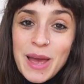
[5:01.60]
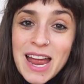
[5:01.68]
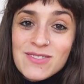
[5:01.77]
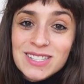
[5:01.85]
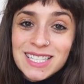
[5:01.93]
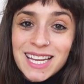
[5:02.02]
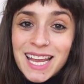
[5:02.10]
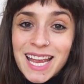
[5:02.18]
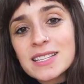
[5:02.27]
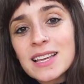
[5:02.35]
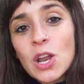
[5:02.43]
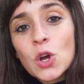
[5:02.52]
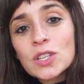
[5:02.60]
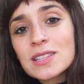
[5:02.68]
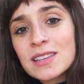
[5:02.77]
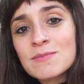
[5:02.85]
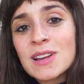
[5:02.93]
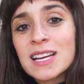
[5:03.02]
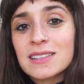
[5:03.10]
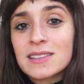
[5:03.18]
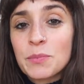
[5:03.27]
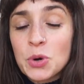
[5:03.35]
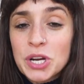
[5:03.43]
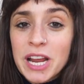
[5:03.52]
parenting is along the same lines as
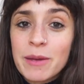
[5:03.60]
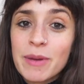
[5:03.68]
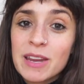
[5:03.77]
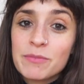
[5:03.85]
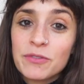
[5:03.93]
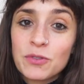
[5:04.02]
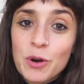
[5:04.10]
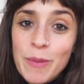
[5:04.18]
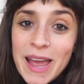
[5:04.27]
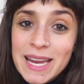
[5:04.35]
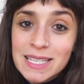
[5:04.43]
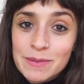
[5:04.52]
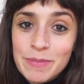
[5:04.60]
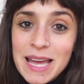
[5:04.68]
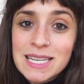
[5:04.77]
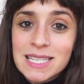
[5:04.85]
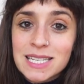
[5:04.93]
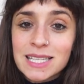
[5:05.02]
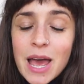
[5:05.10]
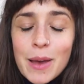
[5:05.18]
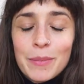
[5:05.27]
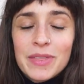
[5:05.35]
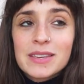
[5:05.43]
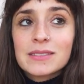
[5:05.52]
the point I made before about independence,
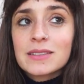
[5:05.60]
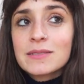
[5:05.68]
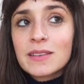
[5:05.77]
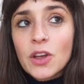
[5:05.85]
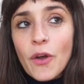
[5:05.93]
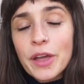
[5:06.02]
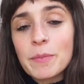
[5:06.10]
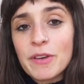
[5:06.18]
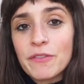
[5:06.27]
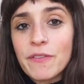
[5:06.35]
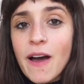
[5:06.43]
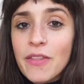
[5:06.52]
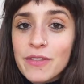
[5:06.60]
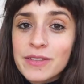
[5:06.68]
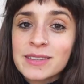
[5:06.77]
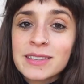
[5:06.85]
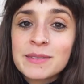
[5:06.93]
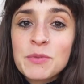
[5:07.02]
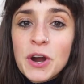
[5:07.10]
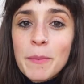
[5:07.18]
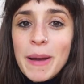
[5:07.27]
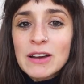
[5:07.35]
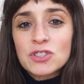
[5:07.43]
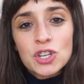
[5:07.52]
but this is going a bit further. This is more
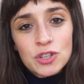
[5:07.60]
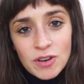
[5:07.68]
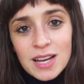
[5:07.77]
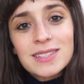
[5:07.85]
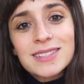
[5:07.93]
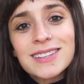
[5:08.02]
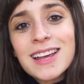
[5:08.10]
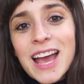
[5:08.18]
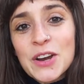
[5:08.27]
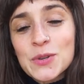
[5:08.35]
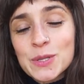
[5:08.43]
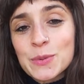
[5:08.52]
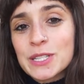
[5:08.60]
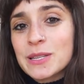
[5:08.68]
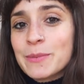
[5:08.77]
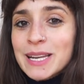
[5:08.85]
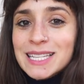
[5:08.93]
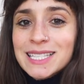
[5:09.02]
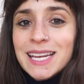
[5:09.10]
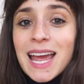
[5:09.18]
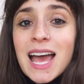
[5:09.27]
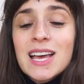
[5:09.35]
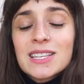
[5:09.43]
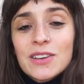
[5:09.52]
about trust and responsibility.
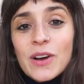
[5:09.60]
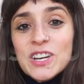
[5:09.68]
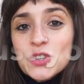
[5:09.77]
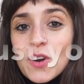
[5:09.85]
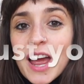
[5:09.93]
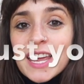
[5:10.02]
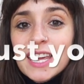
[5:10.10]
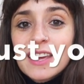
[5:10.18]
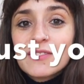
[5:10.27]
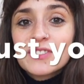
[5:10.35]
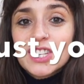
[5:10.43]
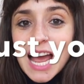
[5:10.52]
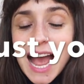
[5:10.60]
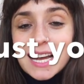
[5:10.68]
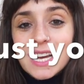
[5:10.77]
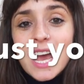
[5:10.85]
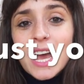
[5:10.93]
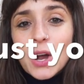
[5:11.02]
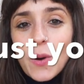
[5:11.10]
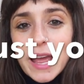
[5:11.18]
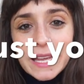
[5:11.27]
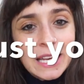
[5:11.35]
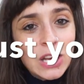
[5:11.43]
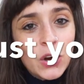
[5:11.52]
So I try and give Jack
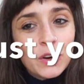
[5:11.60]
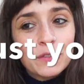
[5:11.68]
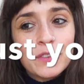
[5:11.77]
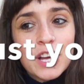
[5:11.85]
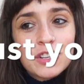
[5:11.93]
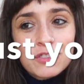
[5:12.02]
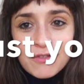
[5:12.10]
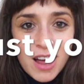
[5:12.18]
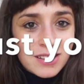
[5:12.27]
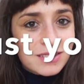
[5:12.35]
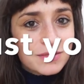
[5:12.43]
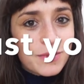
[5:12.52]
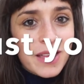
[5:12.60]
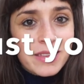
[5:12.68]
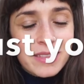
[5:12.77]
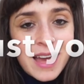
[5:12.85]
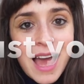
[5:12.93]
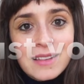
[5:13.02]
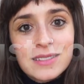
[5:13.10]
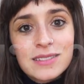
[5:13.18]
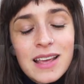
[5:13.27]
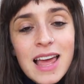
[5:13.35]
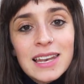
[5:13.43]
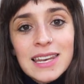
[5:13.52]
quite a lot of trust, whether
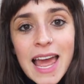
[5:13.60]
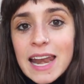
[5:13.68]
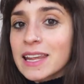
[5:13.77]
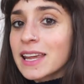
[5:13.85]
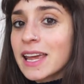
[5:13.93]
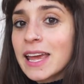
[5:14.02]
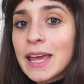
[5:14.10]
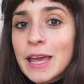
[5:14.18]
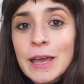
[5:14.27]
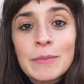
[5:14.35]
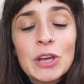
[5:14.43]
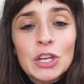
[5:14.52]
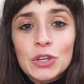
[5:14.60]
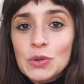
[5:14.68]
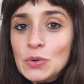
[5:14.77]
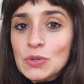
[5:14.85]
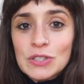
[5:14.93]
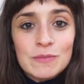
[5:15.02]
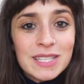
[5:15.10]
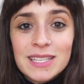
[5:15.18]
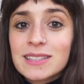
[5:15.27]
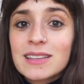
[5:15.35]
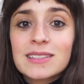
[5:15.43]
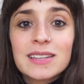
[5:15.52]
that's letting him use some
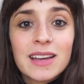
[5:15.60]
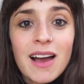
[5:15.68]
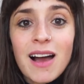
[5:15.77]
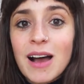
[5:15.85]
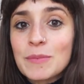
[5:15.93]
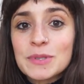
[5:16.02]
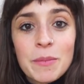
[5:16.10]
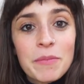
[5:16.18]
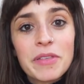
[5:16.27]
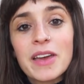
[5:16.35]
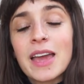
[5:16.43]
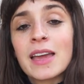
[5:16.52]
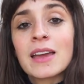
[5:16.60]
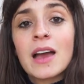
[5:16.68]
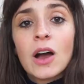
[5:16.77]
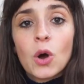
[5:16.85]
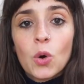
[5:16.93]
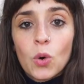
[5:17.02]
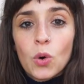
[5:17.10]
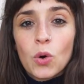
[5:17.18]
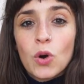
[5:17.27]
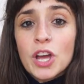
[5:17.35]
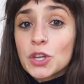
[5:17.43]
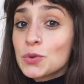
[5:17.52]
scissors to cut up something,
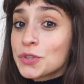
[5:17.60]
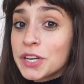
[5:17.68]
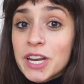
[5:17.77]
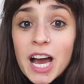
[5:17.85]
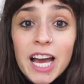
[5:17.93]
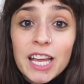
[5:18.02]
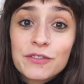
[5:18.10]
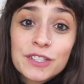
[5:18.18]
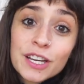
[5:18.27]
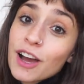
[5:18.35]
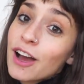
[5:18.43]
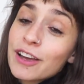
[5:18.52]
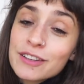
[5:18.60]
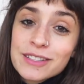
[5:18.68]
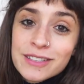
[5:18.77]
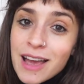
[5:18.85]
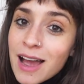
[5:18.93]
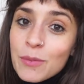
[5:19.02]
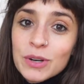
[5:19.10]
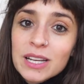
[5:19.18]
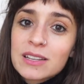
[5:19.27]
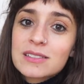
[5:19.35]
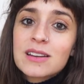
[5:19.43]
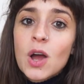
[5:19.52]
or use a knife to cut his
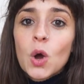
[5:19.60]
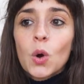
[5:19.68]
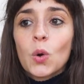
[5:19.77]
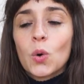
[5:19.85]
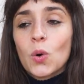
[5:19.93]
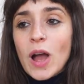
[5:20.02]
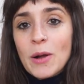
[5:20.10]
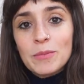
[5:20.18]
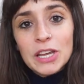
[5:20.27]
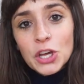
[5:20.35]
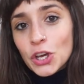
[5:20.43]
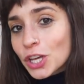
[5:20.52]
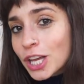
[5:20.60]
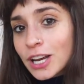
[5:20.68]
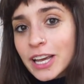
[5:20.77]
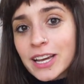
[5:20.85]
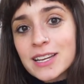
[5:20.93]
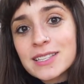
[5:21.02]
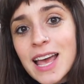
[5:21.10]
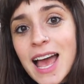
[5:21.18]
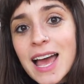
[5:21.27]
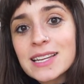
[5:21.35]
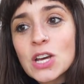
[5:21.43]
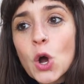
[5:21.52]
sandwich, or help me cooking like I
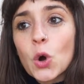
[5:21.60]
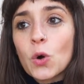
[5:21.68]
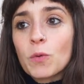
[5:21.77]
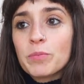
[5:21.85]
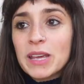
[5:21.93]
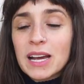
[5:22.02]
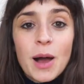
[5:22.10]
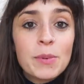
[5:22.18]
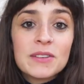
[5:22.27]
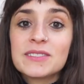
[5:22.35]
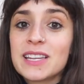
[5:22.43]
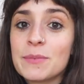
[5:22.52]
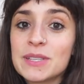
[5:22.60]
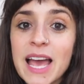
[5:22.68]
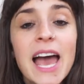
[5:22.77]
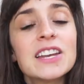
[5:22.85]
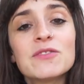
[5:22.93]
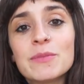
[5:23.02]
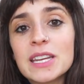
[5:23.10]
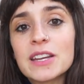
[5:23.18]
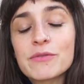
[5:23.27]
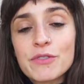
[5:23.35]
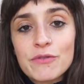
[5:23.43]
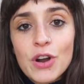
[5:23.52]
said, or be a couple of steps ahead of me
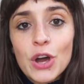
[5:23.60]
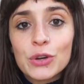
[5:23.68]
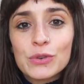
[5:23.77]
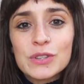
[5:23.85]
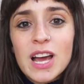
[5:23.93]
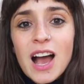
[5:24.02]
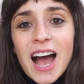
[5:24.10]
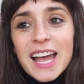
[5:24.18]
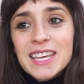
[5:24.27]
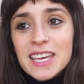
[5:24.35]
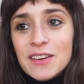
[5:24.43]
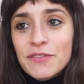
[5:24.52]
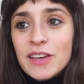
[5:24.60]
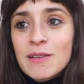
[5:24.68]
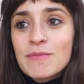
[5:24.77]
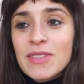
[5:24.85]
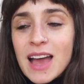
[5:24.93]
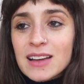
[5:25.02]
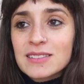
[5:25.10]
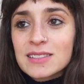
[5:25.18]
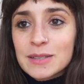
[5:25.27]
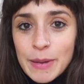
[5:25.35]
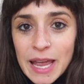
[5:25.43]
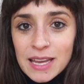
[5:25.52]
near a road. I give him that
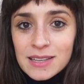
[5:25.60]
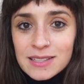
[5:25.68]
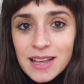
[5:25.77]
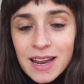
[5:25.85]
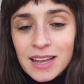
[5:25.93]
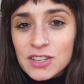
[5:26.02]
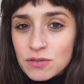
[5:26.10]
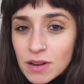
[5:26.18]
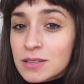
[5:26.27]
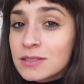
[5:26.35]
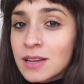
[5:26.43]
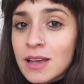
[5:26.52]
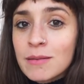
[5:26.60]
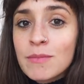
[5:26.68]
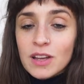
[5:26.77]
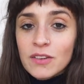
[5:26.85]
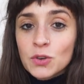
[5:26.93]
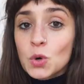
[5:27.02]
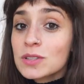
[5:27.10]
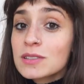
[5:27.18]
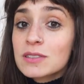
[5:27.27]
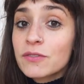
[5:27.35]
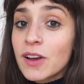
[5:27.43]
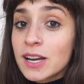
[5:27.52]
space and I trust him. Of course
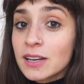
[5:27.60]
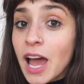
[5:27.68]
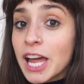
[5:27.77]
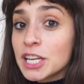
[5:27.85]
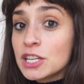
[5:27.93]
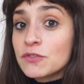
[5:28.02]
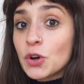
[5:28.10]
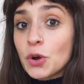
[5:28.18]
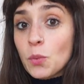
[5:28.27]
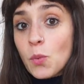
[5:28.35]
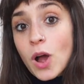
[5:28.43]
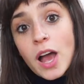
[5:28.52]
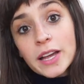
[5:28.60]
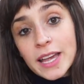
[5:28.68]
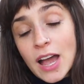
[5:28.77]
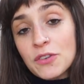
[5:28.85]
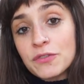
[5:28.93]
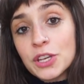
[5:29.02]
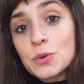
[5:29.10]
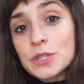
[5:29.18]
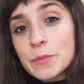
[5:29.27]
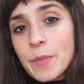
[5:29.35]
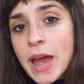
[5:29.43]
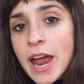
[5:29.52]
it's a fine line and you've got to work out for you
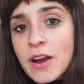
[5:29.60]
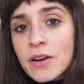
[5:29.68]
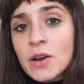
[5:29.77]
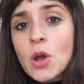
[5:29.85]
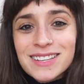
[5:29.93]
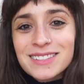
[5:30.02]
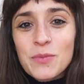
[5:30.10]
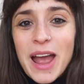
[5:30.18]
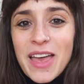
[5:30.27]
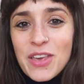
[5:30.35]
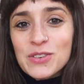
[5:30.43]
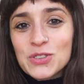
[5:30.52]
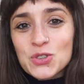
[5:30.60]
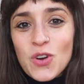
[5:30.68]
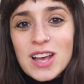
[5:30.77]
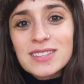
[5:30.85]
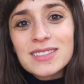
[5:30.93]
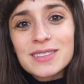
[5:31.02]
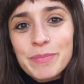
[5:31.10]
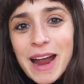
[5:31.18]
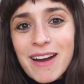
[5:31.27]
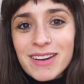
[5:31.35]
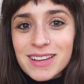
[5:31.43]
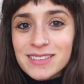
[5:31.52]
as a parent where those trust
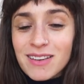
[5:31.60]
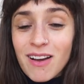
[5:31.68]
barriers